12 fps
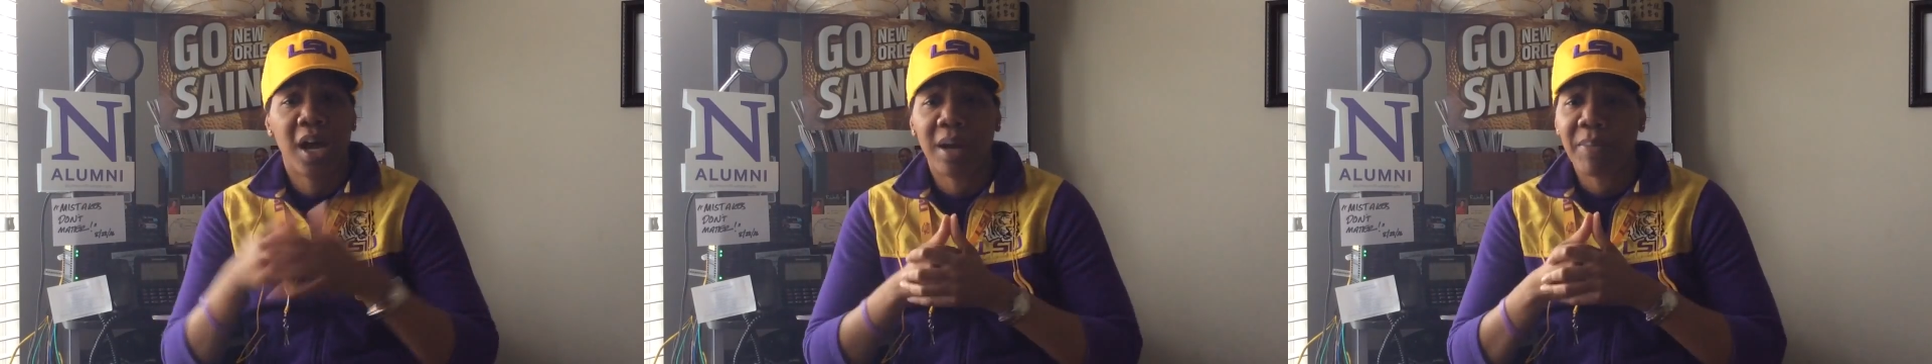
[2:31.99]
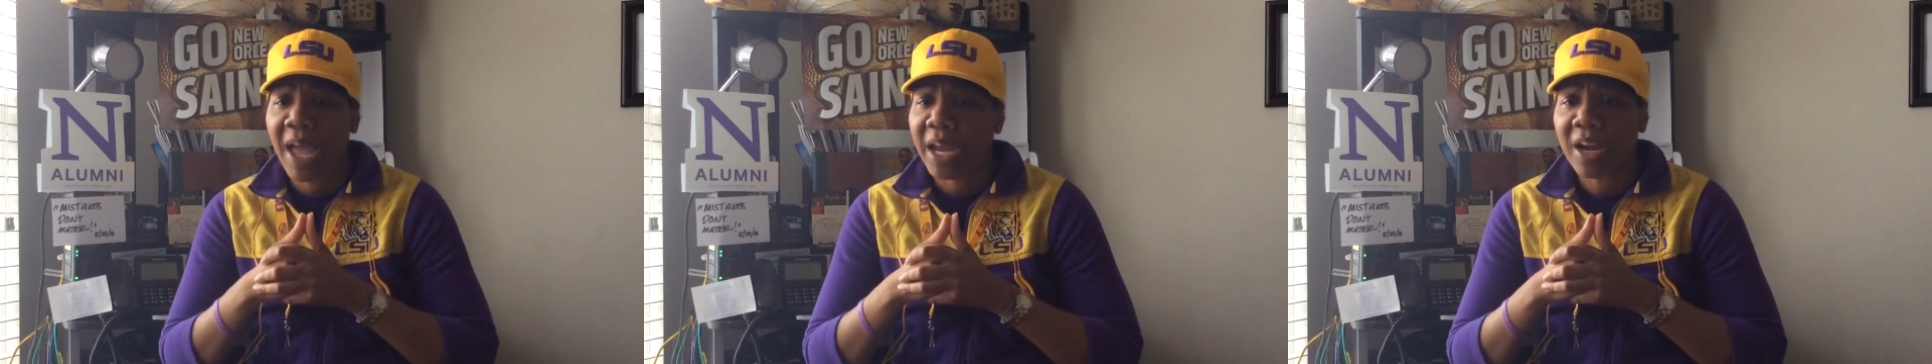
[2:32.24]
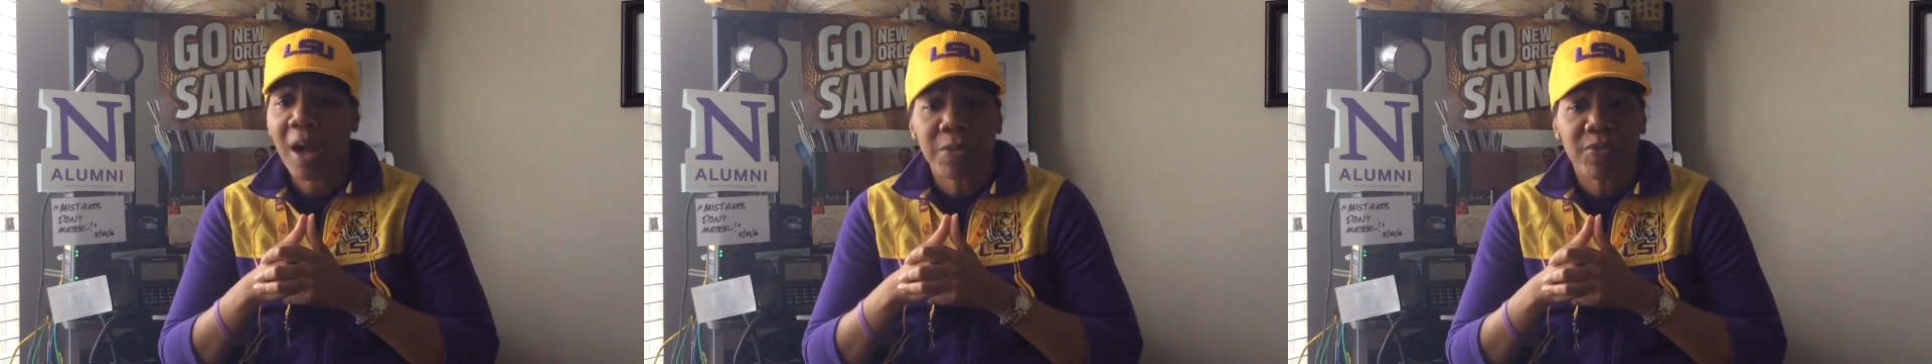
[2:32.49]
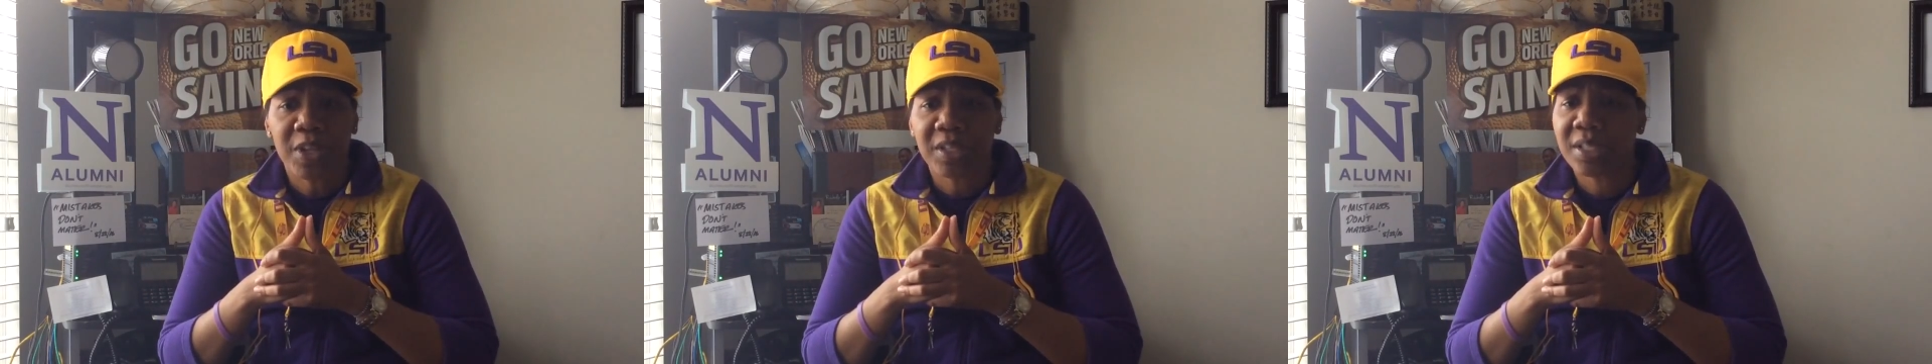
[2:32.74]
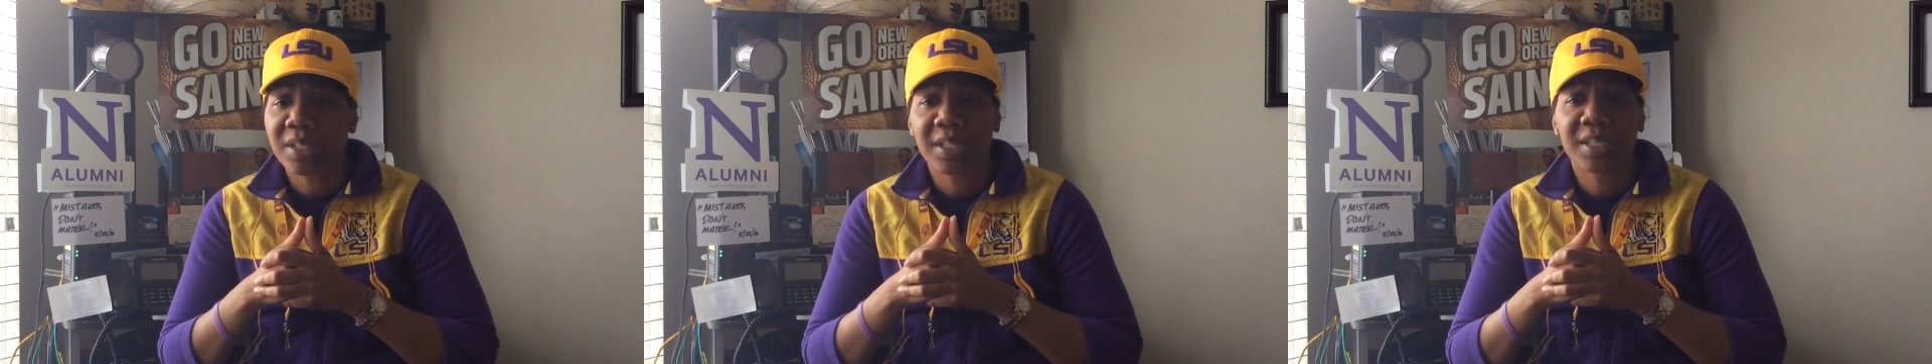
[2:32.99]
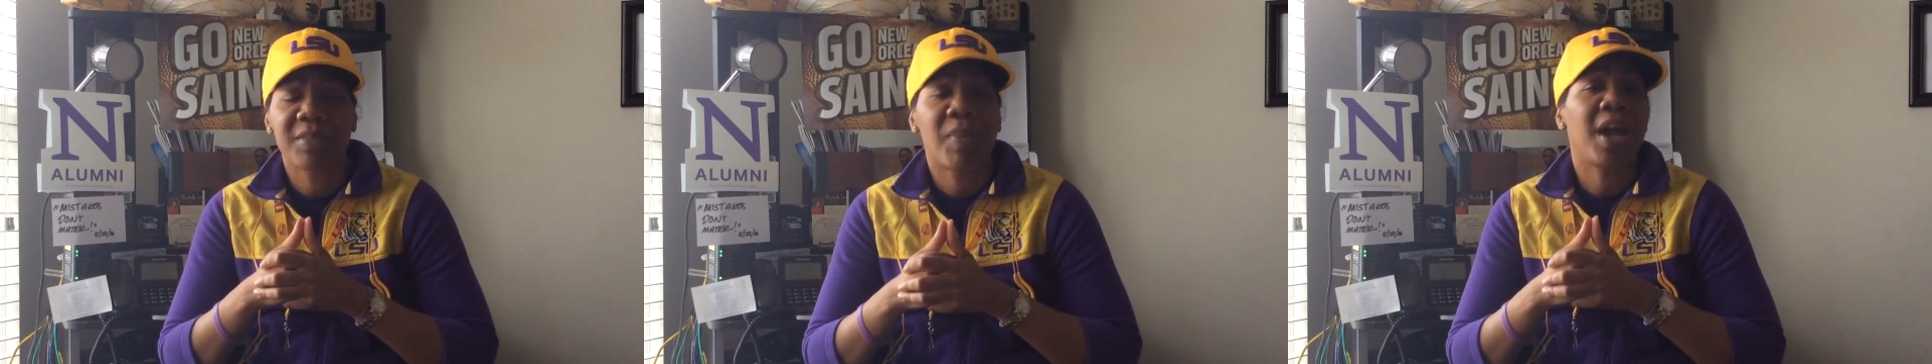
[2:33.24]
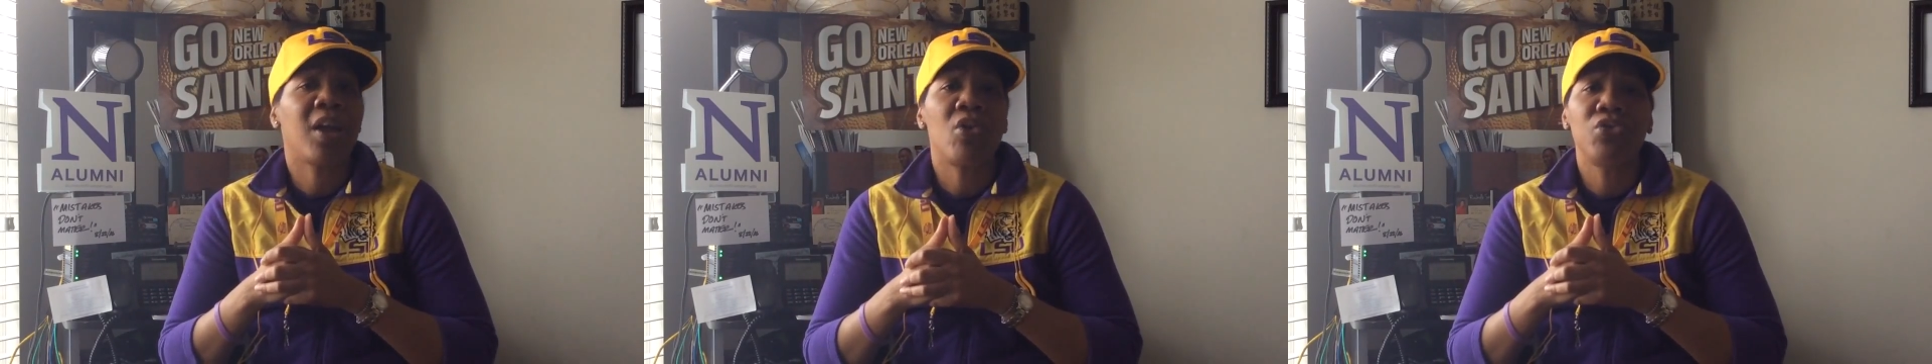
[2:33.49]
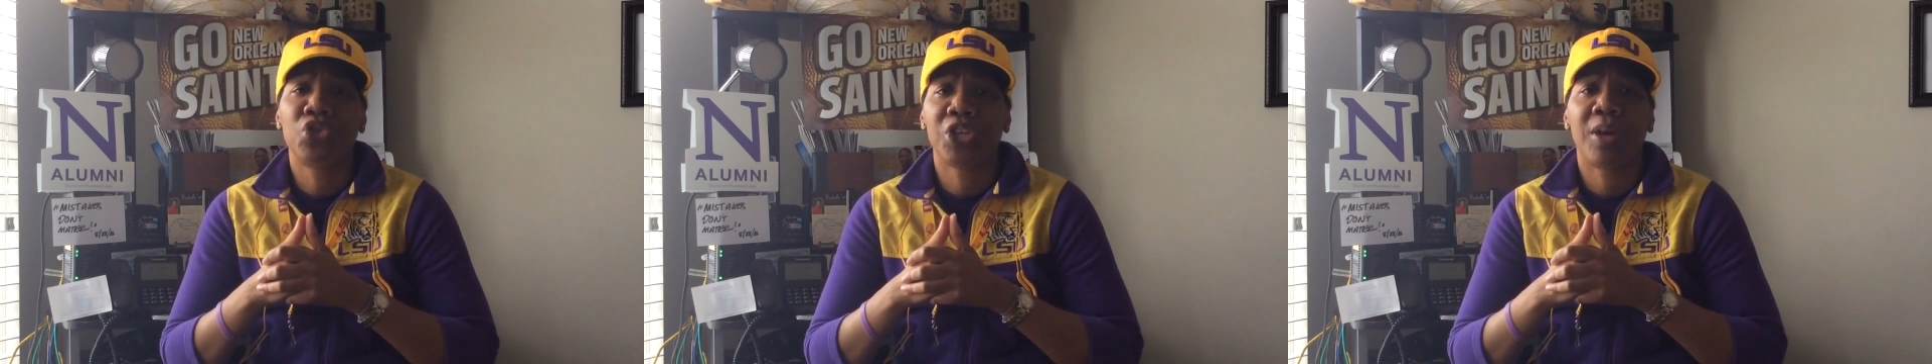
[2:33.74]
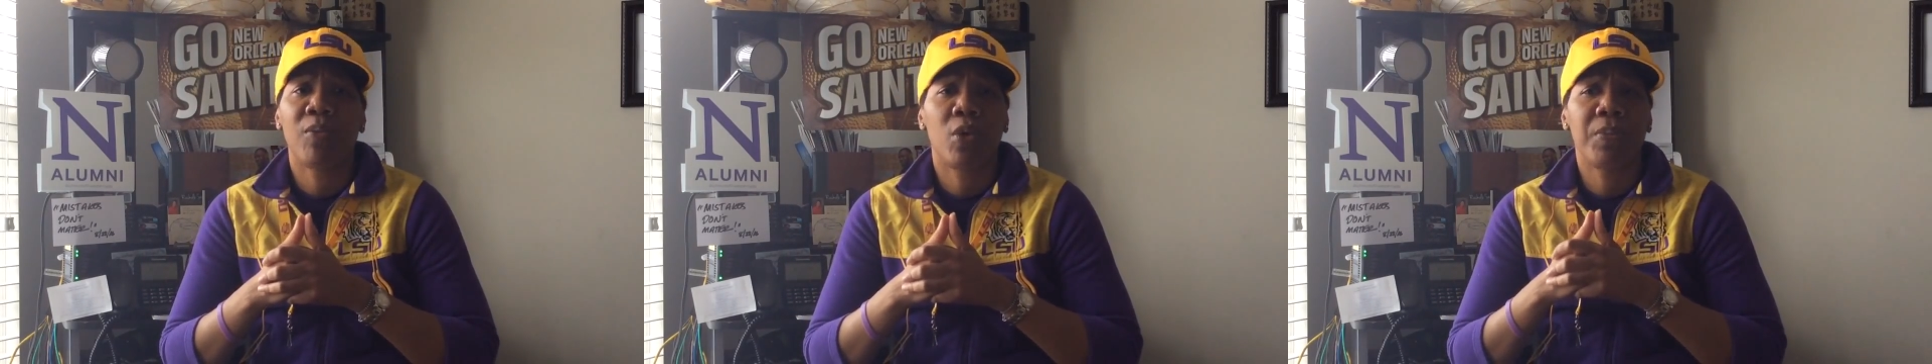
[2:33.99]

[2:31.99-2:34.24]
I had a couple of instances in my own gym